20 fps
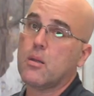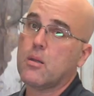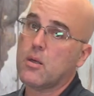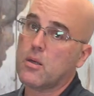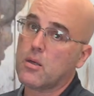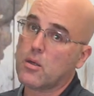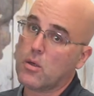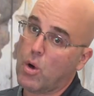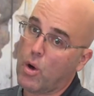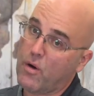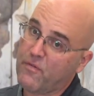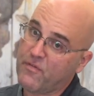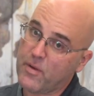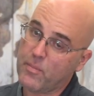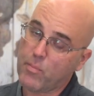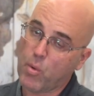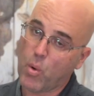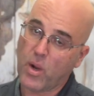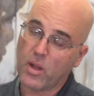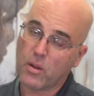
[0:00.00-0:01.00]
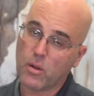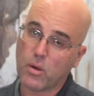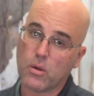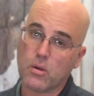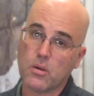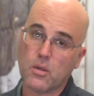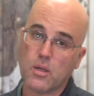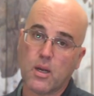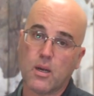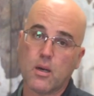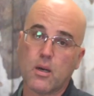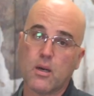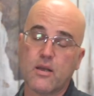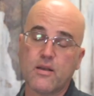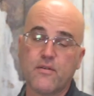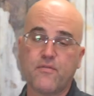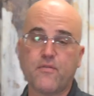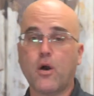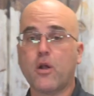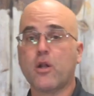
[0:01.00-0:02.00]
the coffee boiler
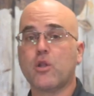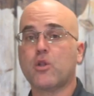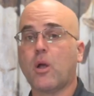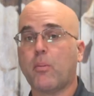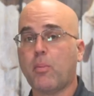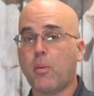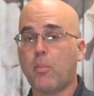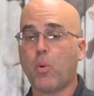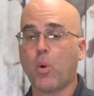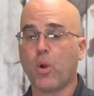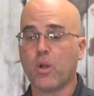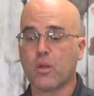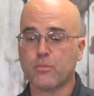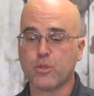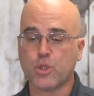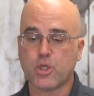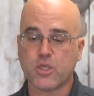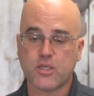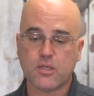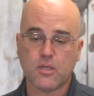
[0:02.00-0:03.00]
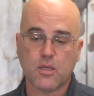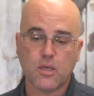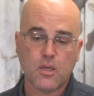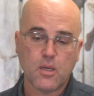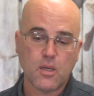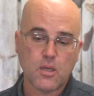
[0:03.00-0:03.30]
uh, if on a double boiler machine.